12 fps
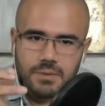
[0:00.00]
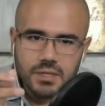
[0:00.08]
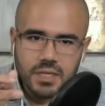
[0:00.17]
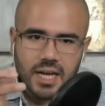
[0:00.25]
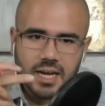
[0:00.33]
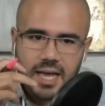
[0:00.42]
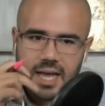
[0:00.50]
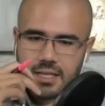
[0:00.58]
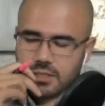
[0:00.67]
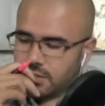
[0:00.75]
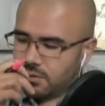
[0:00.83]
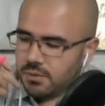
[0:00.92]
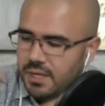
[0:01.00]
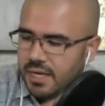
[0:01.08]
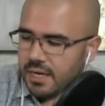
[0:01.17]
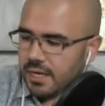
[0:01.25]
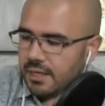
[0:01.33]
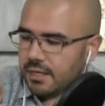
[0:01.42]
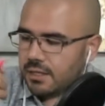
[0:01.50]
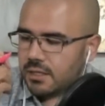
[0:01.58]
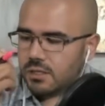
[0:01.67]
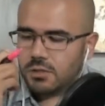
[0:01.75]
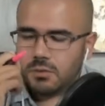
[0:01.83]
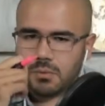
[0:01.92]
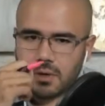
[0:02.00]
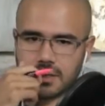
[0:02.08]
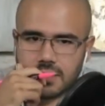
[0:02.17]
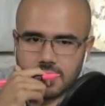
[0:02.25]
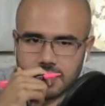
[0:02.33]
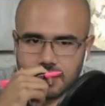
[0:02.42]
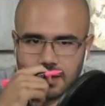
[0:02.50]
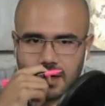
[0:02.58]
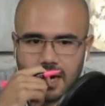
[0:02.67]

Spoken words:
To kind of add to that, I think the two processes that